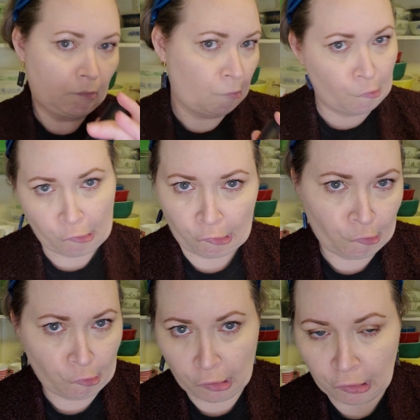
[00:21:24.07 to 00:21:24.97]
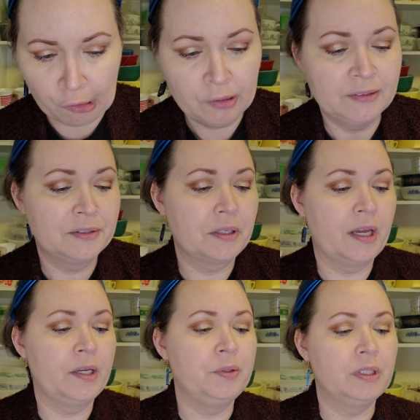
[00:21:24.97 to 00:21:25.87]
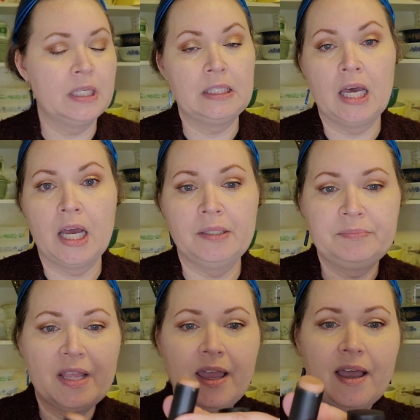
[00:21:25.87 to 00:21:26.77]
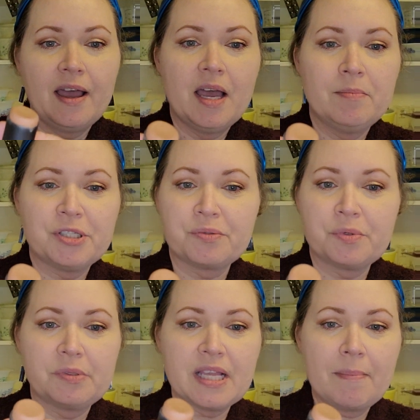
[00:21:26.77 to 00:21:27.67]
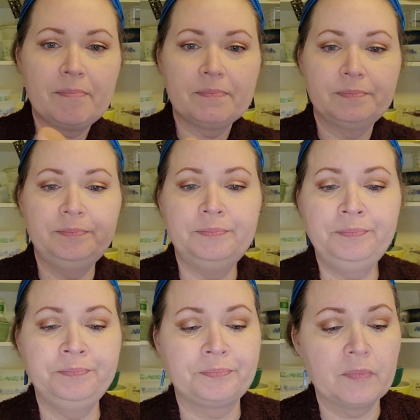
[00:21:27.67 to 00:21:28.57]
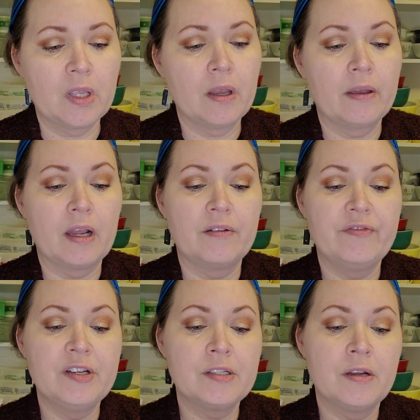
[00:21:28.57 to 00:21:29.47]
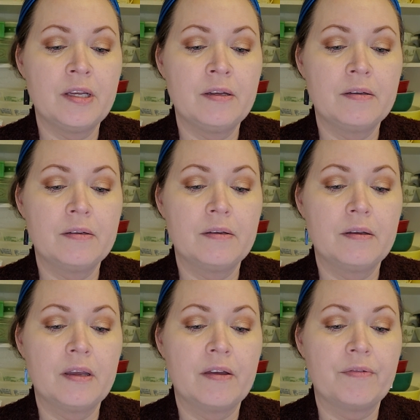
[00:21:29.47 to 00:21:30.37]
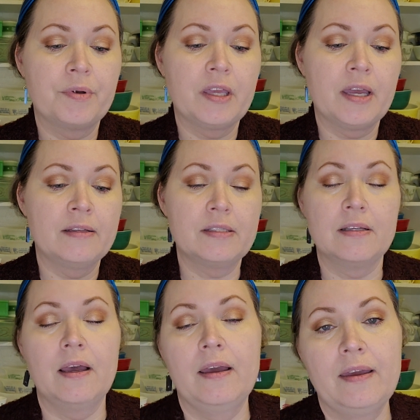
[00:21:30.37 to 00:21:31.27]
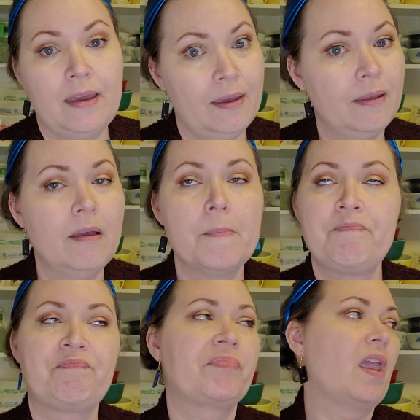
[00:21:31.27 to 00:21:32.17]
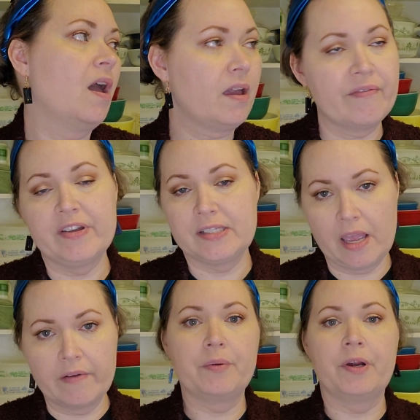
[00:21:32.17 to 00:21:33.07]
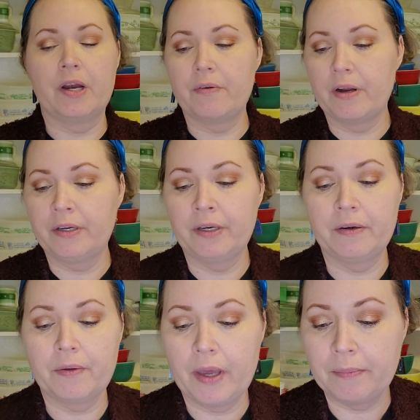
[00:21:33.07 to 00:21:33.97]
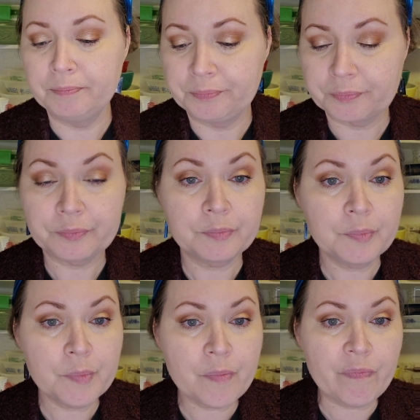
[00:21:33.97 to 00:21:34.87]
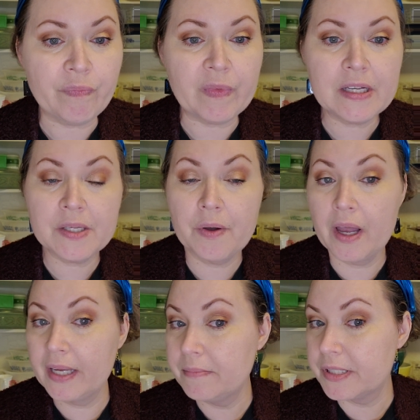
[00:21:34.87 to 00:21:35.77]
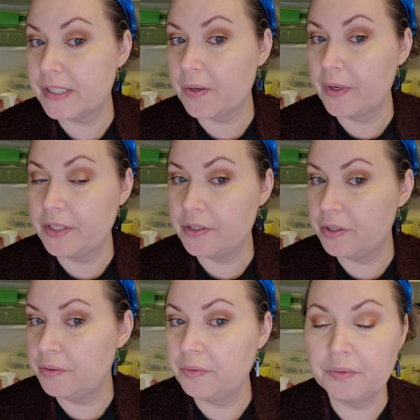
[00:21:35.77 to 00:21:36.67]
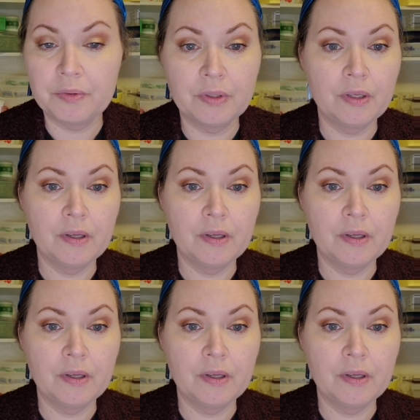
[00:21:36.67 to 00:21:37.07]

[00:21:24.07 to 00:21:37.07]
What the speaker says: La, la, la, la. Okay, ooh la la. It just rolls up. I got a fuzz on it. I have 3 cats. I got fuzz everywhere around here, okay? So I am just going to